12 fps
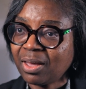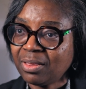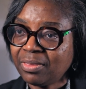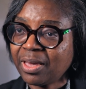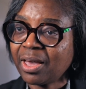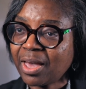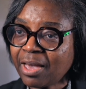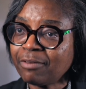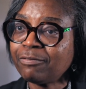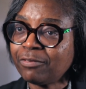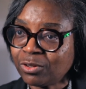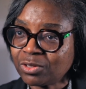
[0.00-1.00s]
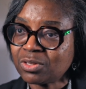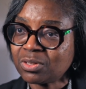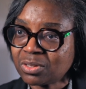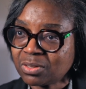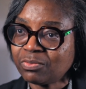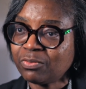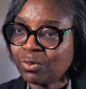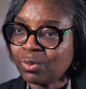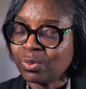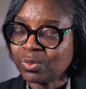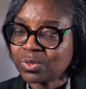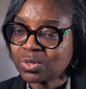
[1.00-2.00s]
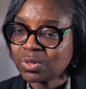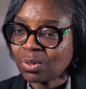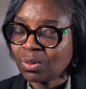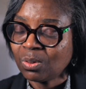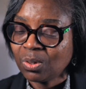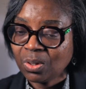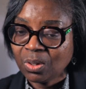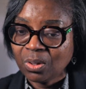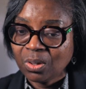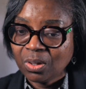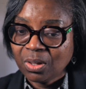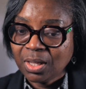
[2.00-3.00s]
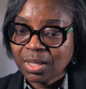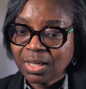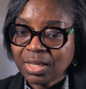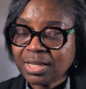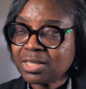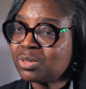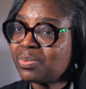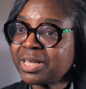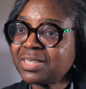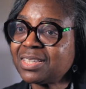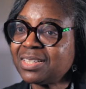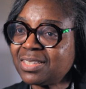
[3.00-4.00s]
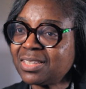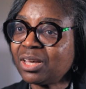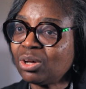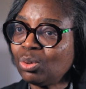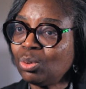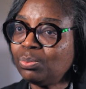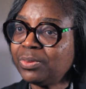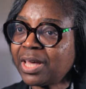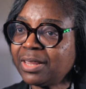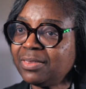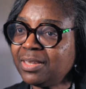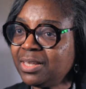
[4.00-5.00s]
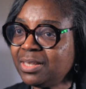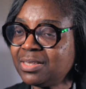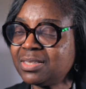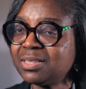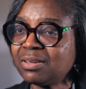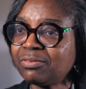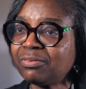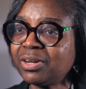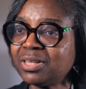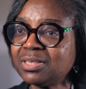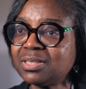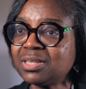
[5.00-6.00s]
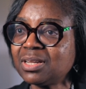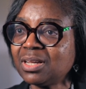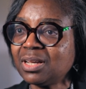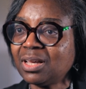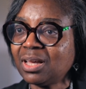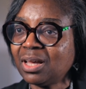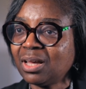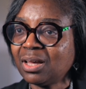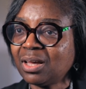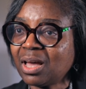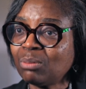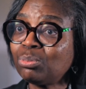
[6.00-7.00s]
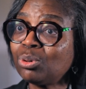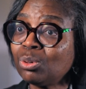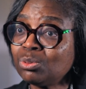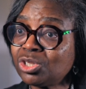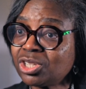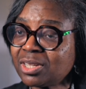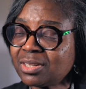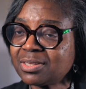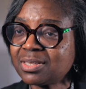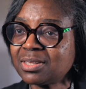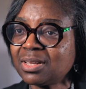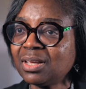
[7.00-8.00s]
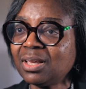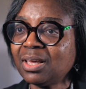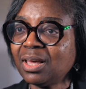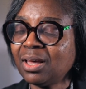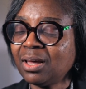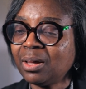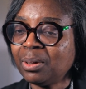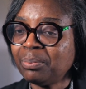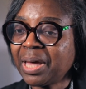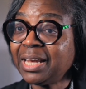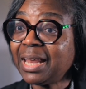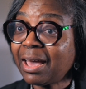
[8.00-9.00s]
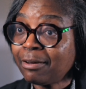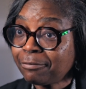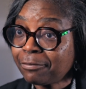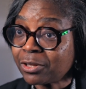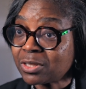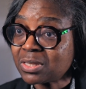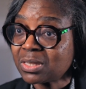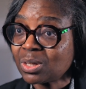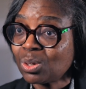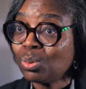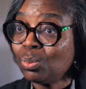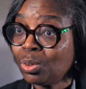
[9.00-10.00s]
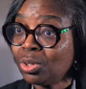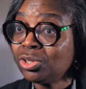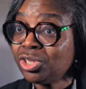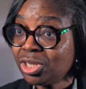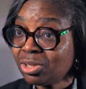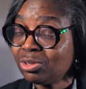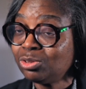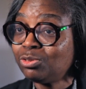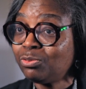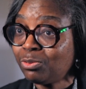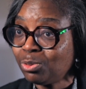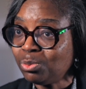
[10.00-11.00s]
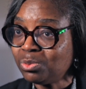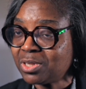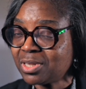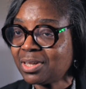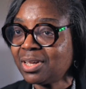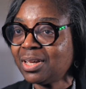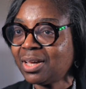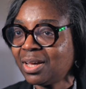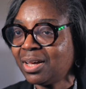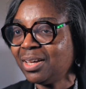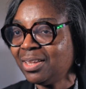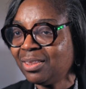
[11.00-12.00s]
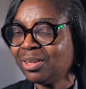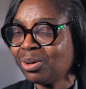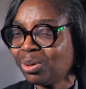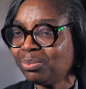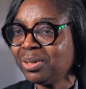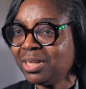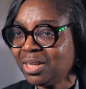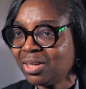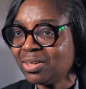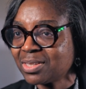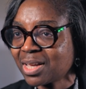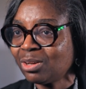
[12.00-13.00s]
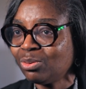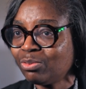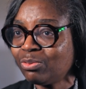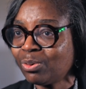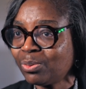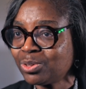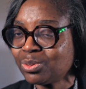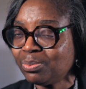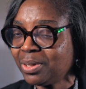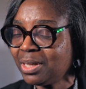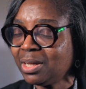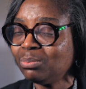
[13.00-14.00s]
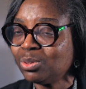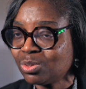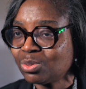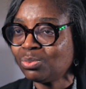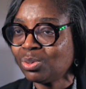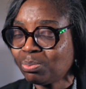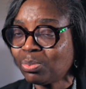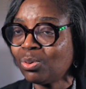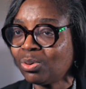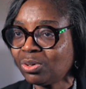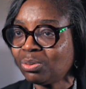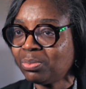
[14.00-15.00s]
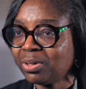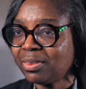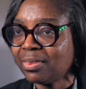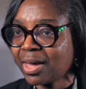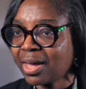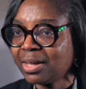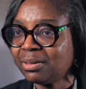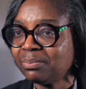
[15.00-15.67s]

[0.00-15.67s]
their efforts for. So it is my sincere hope that these different approaches and efforts will yield fruit in the coming years. I look forward to being able to report upon that.